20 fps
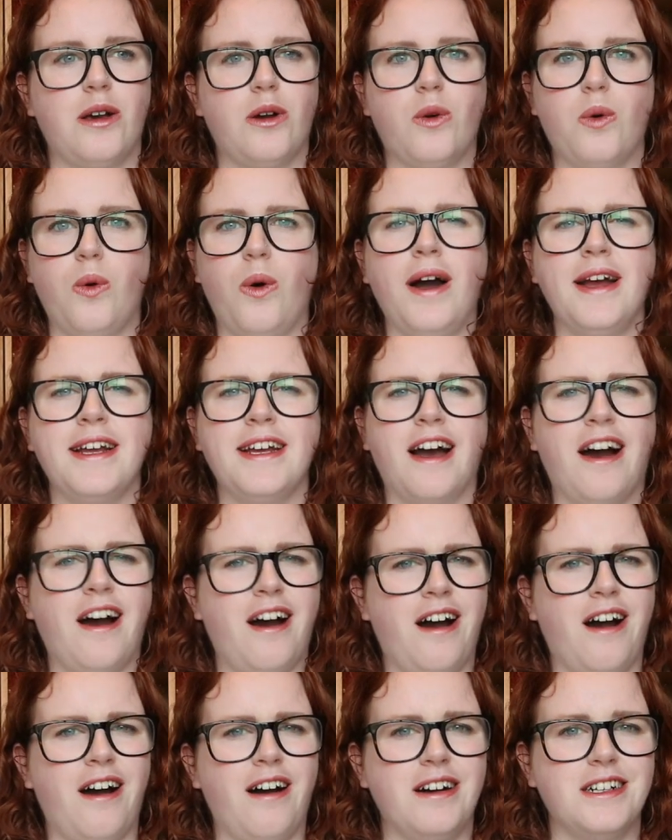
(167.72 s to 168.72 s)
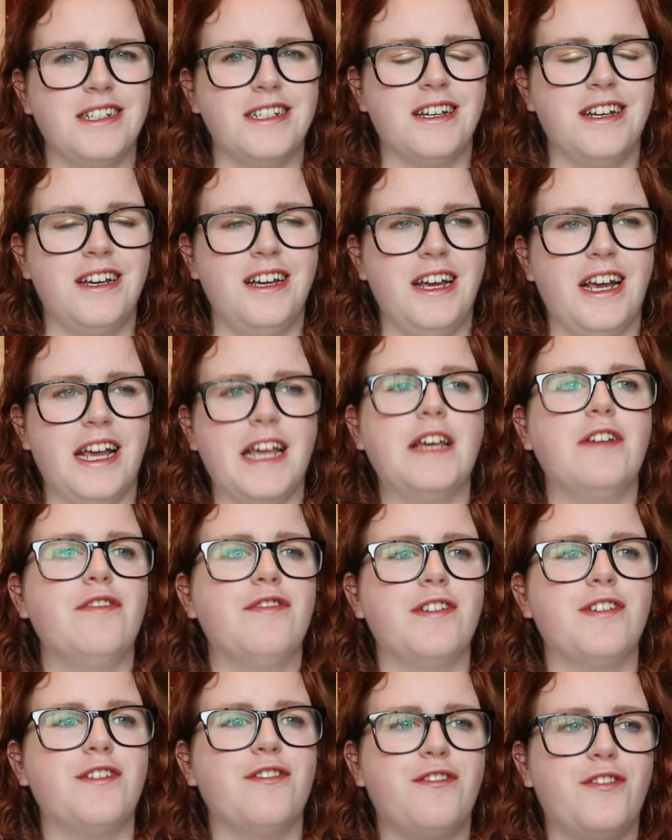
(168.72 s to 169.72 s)
quite hard,
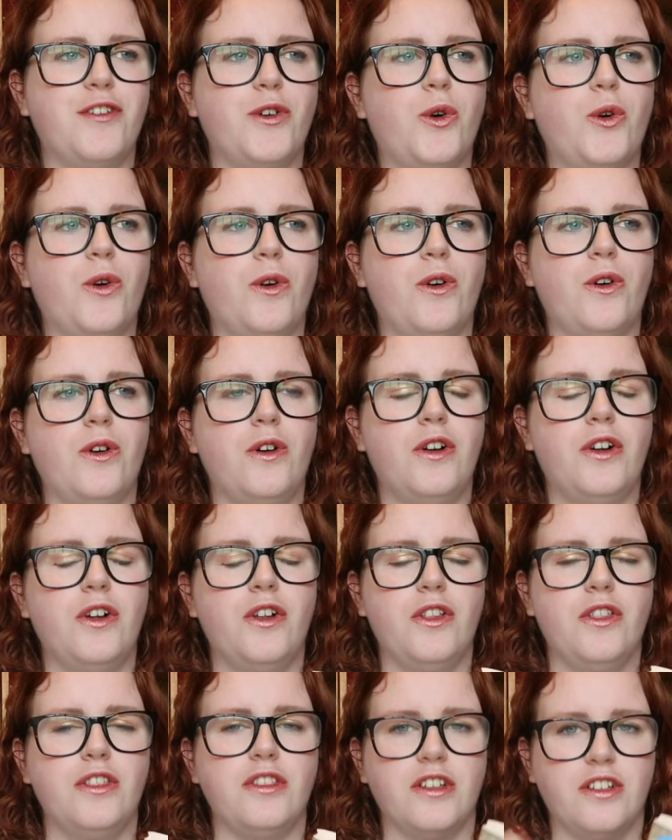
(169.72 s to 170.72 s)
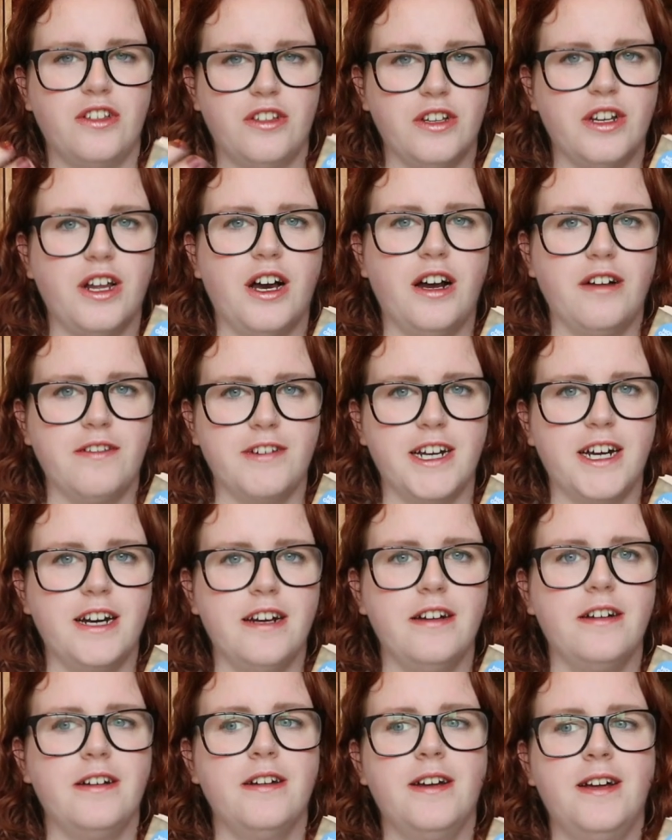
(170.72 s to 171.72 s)
even for the
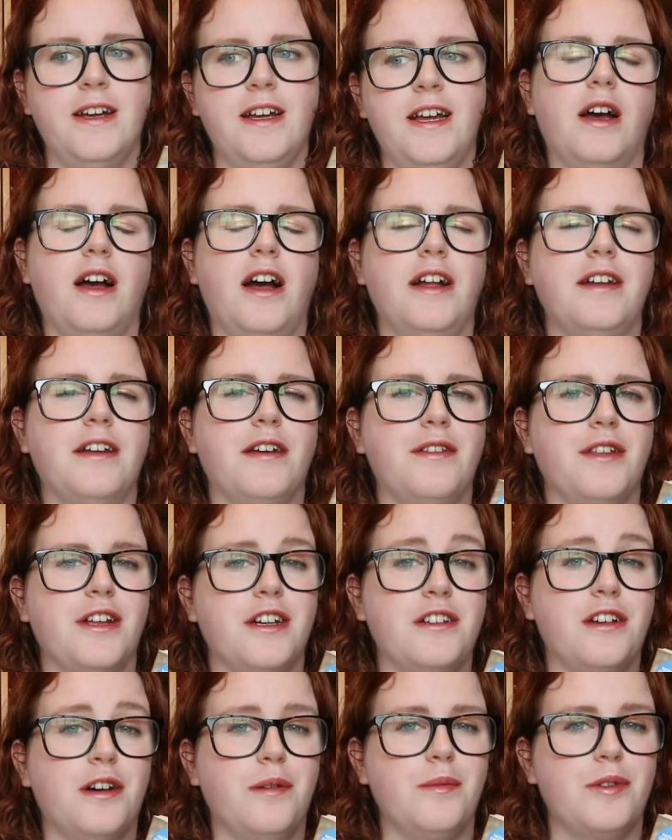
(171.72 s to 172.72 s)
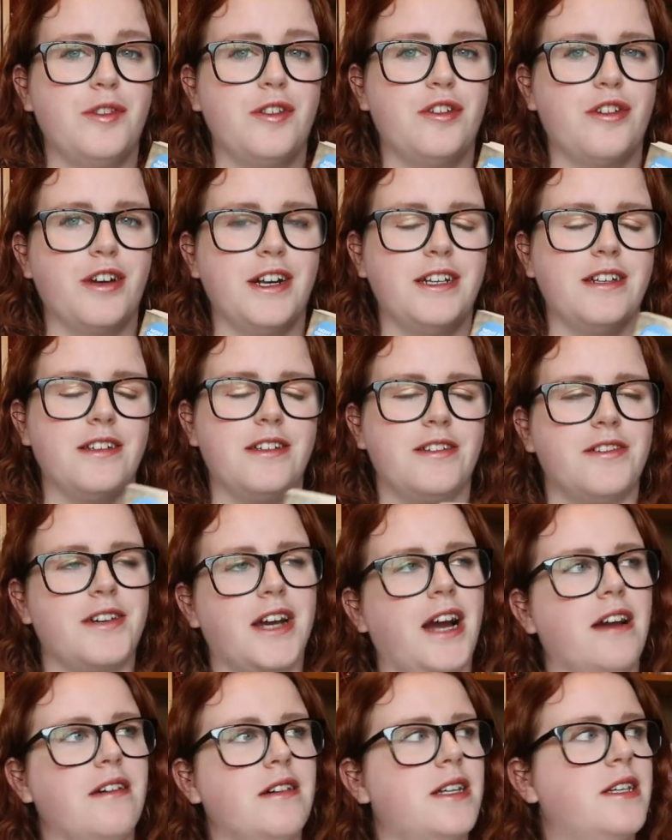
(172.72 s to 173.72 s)
scenario. I don't think Tom's the greatest of
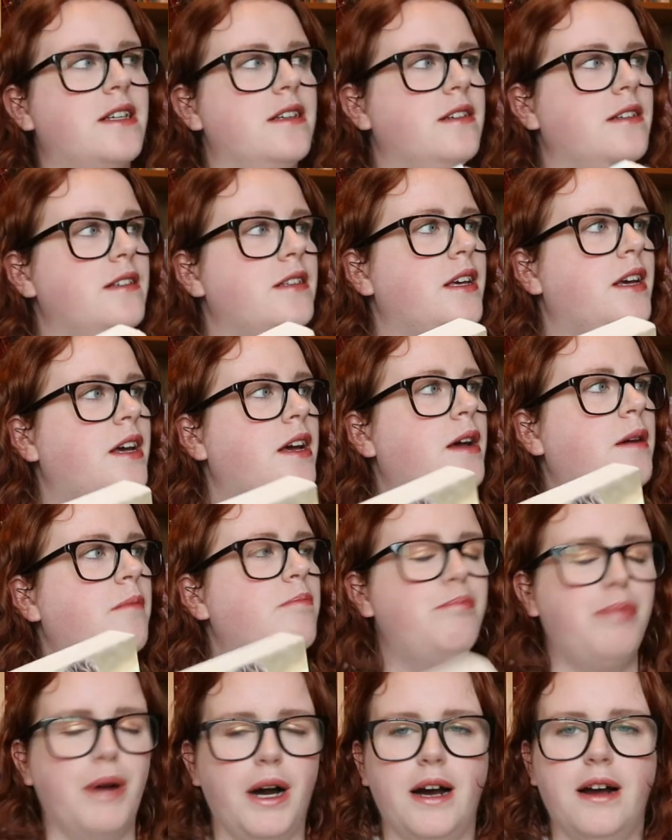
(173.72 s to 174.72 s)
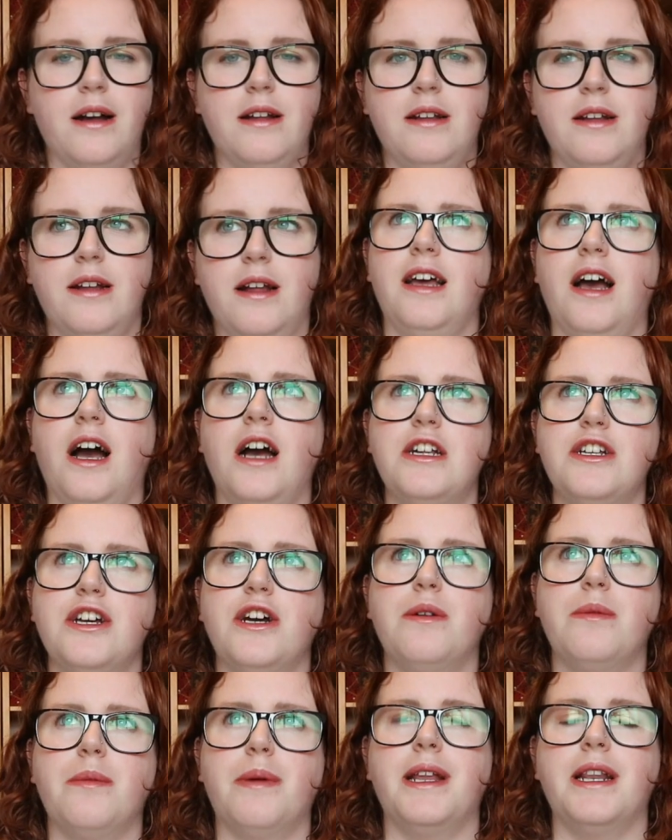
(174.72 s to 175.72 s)
characters, but I
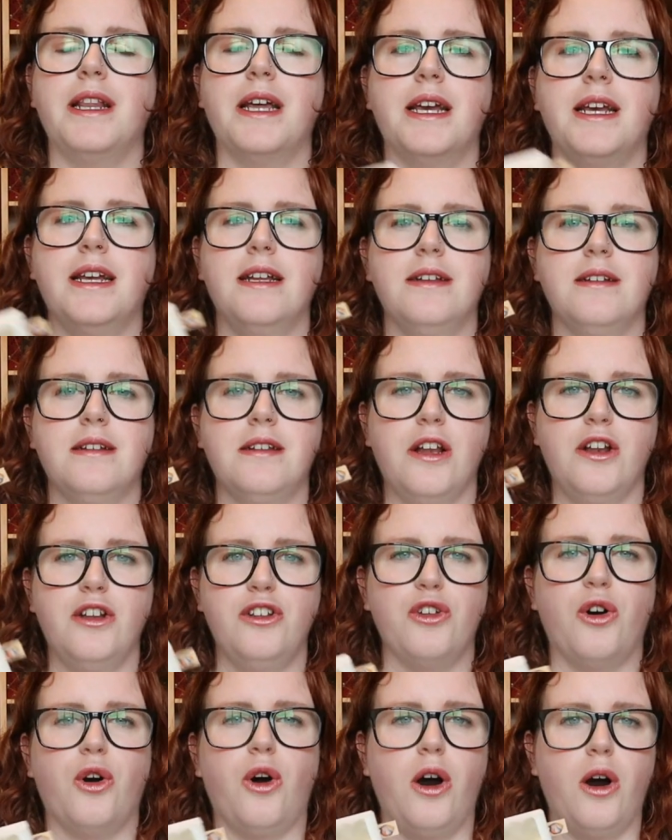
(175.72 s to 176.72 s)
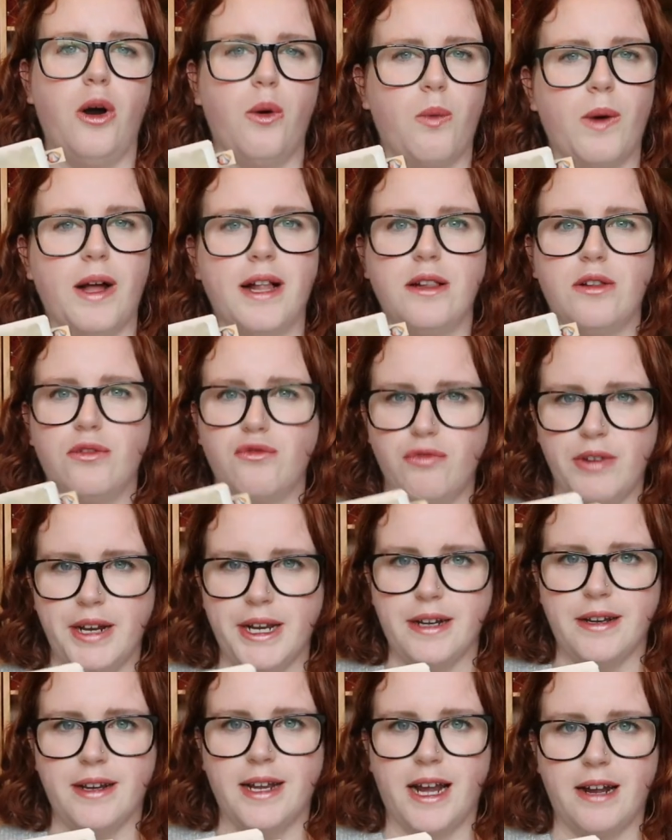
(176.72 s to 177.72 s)
don't mean that he's not a
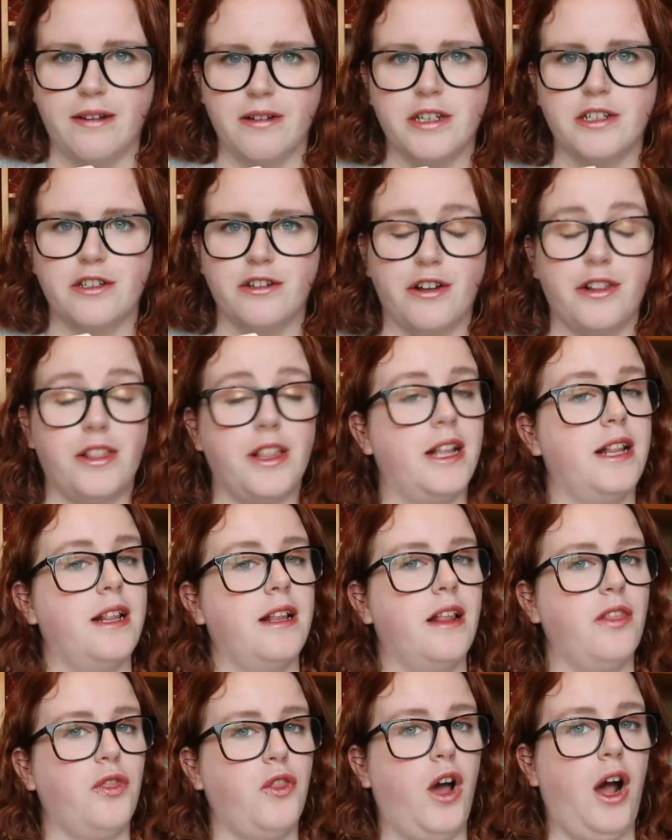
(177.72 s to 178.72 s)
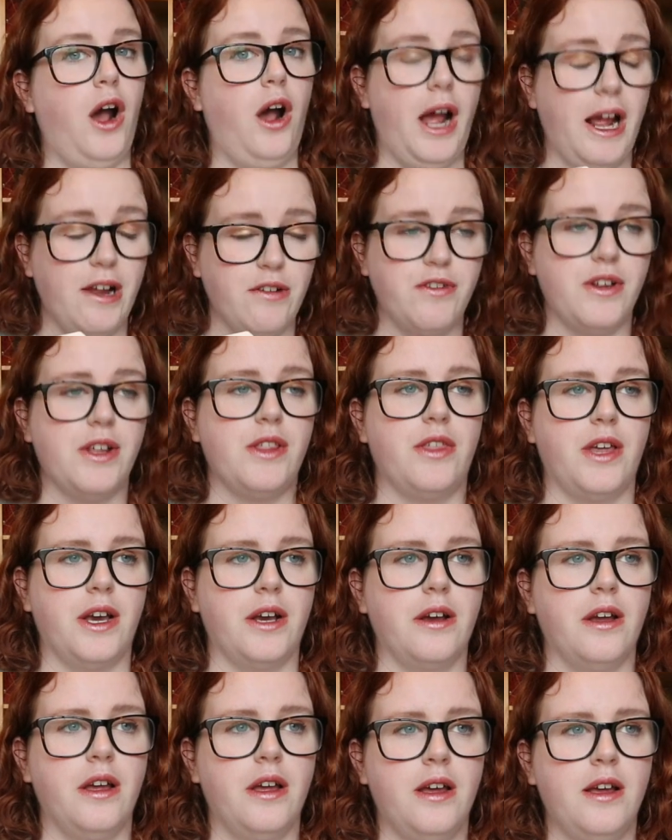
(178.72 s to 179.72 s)
well-written character. I think that
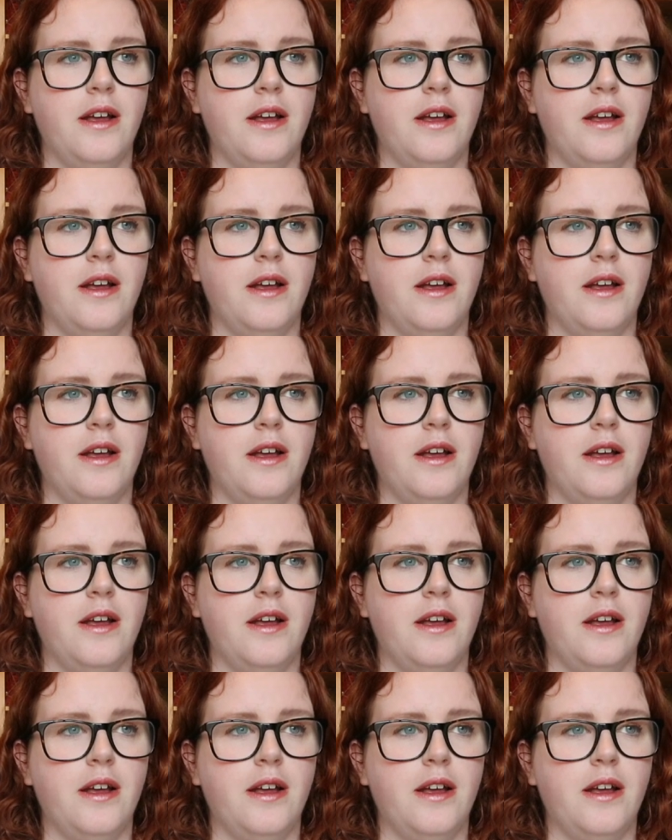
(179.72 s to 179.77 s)
everyone